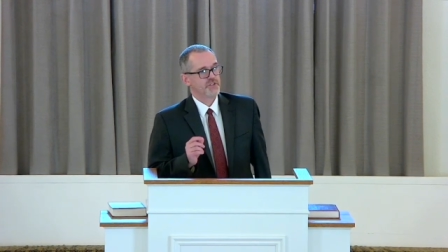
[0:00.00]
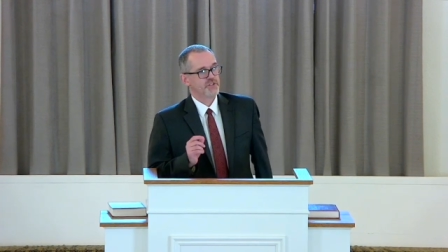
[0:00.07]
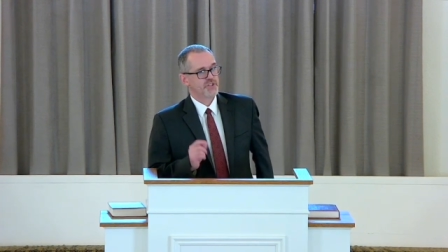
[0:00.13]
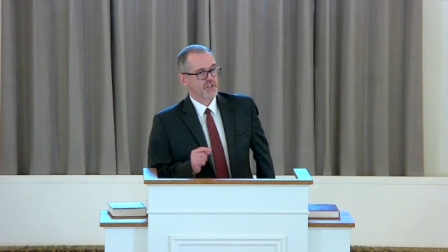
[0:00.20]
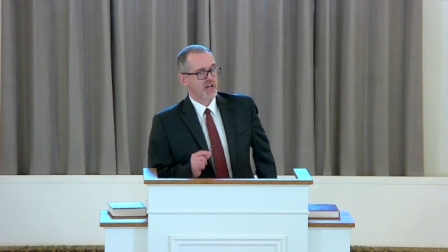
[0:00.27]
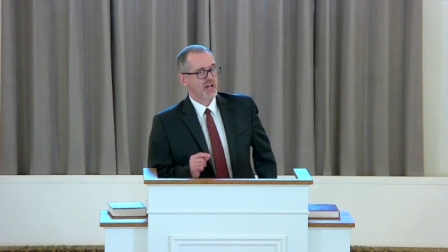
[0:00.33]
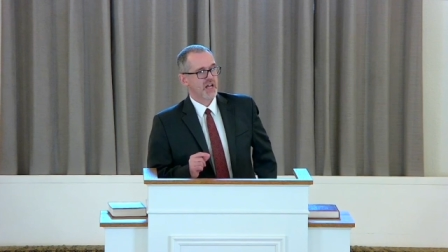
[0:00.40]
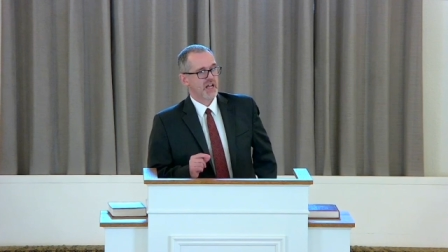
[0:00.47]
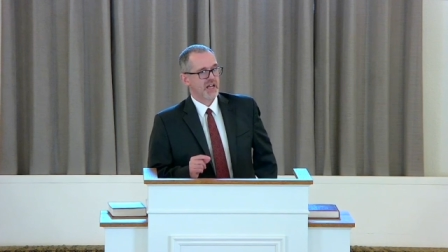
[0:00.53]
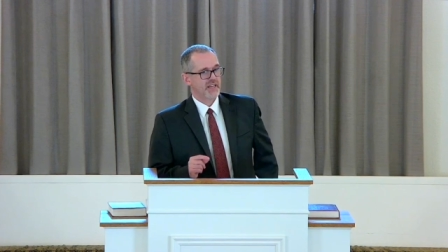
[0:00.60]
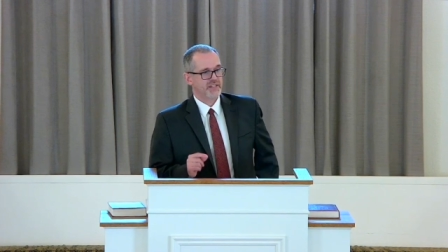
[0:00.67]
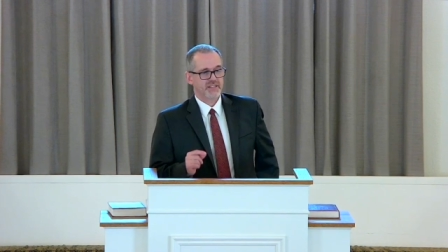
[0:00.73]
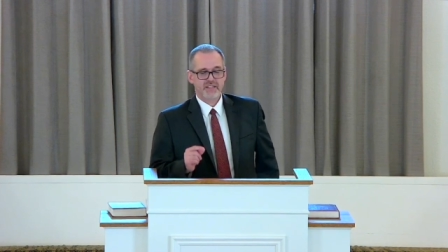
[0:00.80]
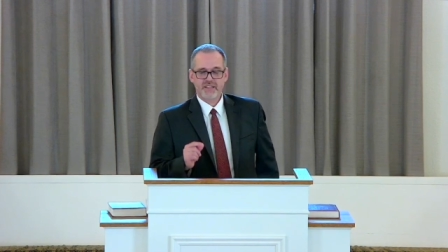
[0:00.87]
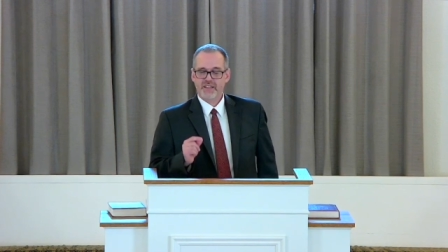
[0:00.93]

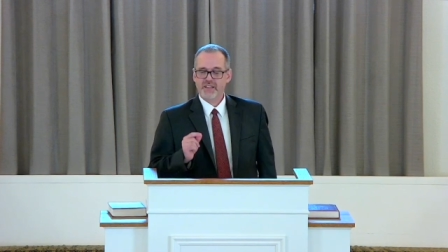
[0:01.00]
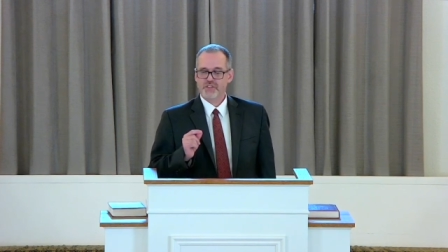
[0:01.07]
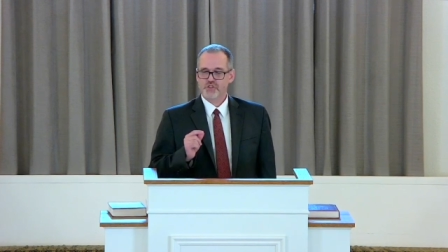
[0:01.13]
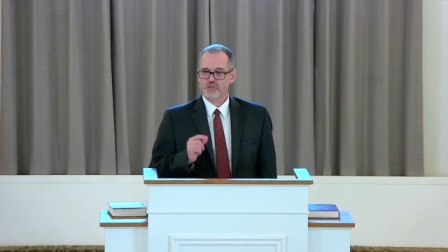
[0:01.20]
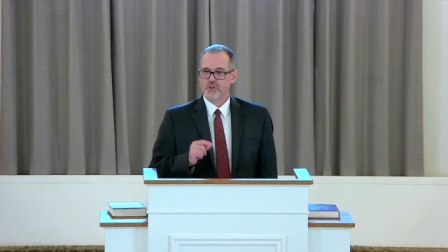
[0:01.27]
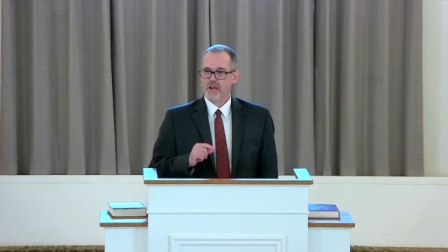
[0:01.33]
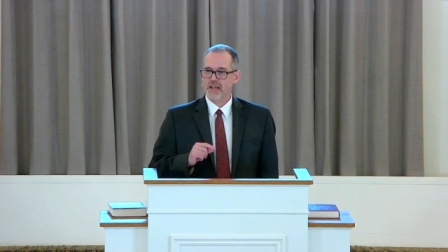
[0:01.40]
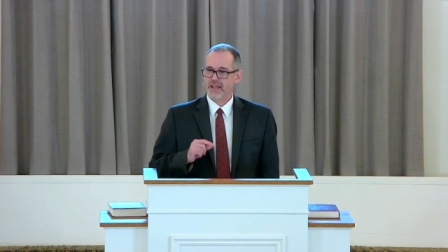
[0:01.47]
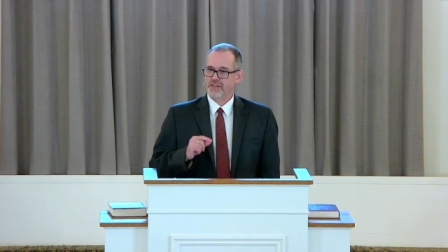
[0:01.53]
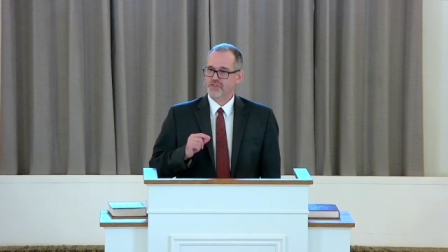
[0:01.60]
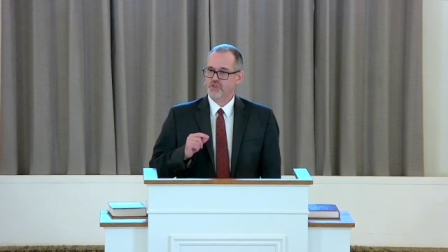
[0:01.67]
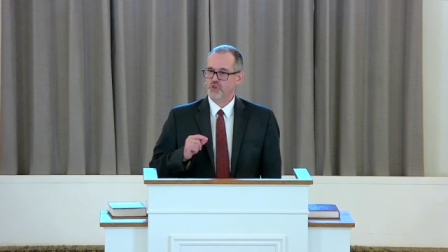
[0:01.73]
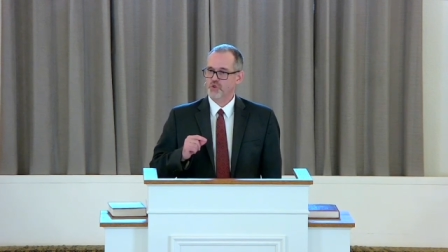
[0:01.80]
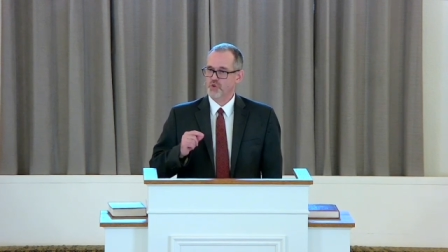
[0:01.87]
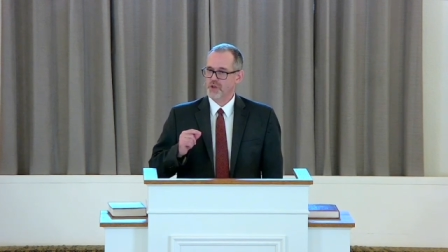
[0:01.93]
John is trying
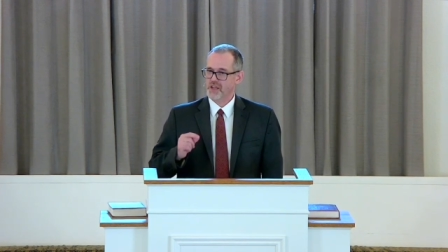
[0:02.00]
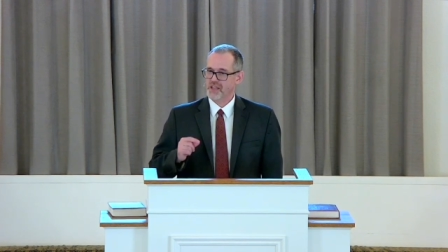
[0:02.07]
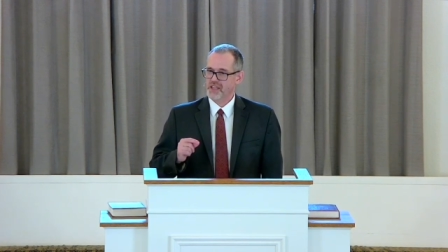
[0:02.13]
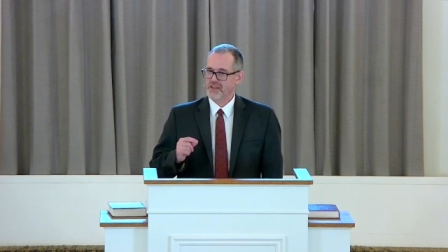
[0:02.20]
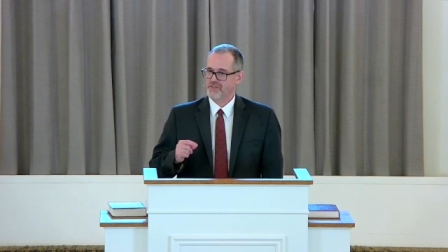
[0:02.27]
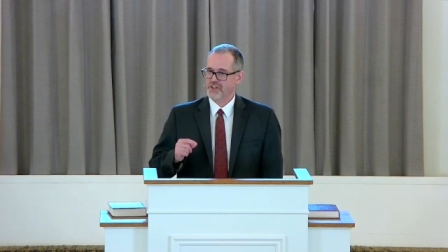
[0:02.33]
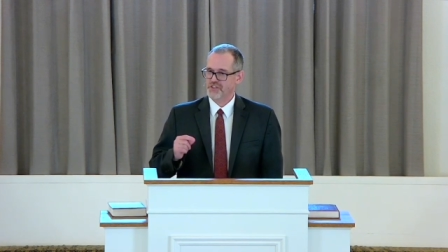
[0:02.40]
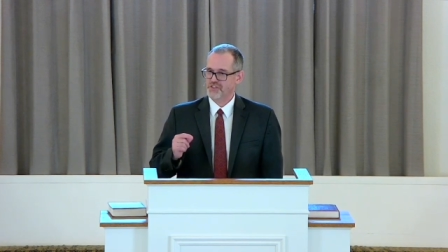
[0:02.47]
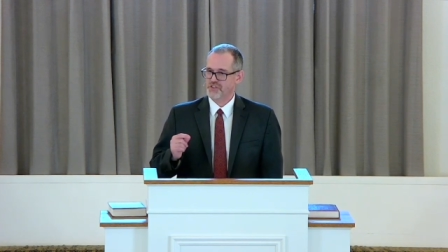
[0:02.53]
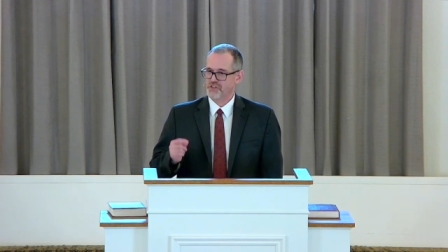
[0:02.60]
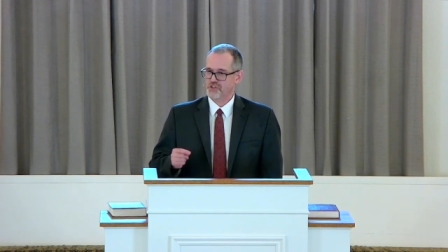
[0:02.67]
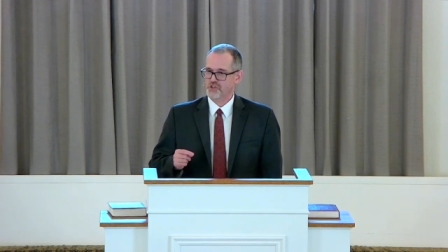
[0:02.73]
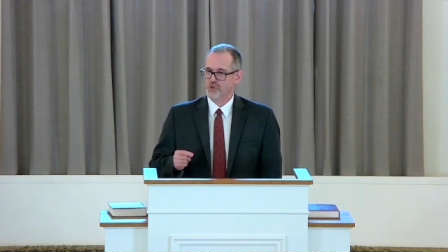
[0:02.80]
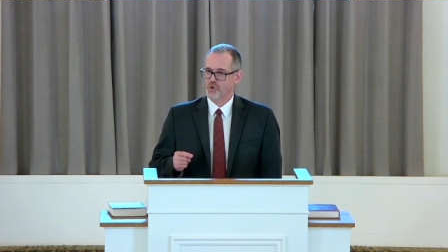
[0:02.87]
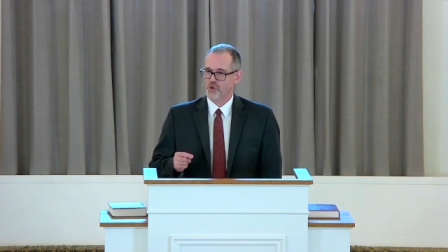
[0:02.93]
to give us
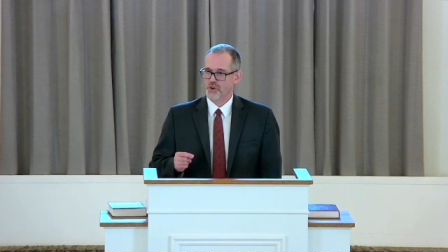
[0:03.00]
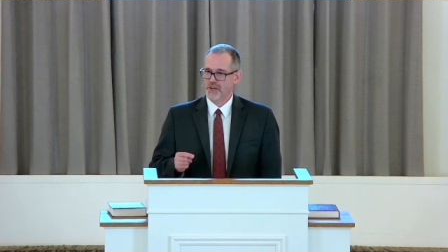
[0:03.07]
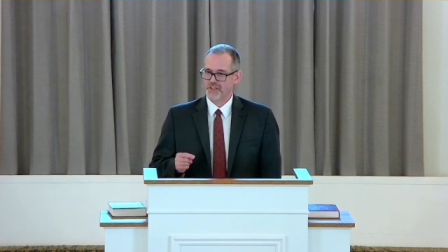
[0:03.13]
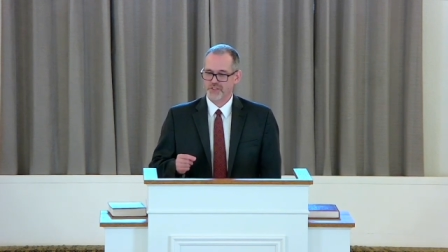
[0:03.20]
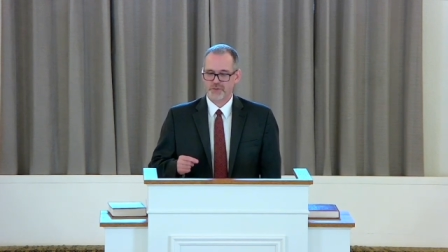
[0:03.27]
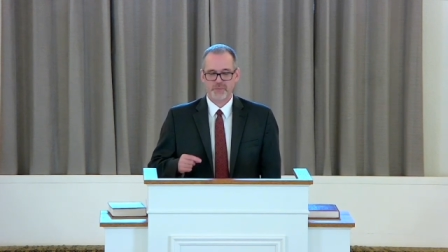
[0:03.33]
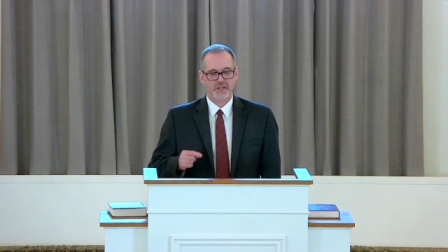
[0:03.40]
assurance,